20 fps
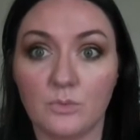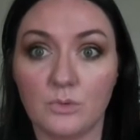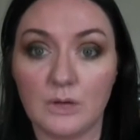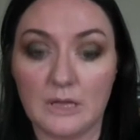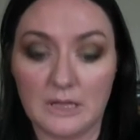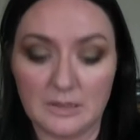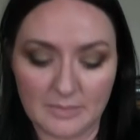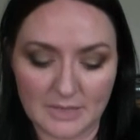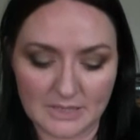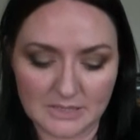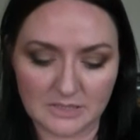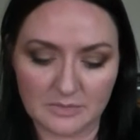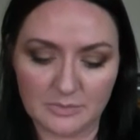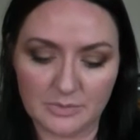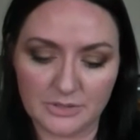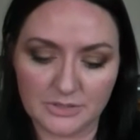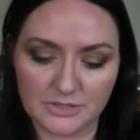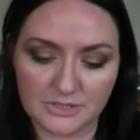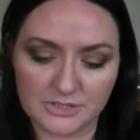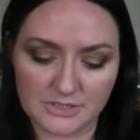Illamasqua
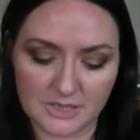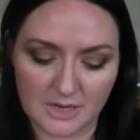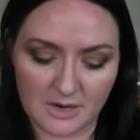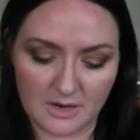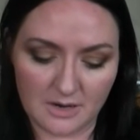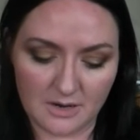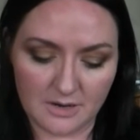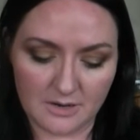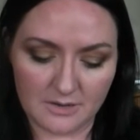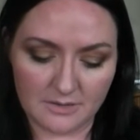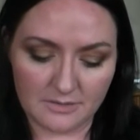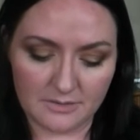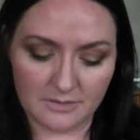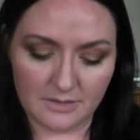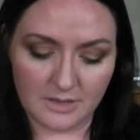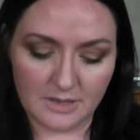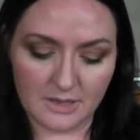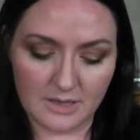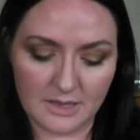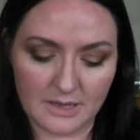blushes are
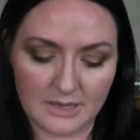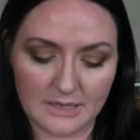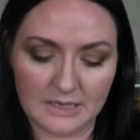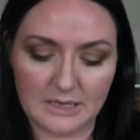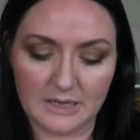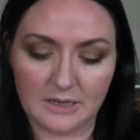highly,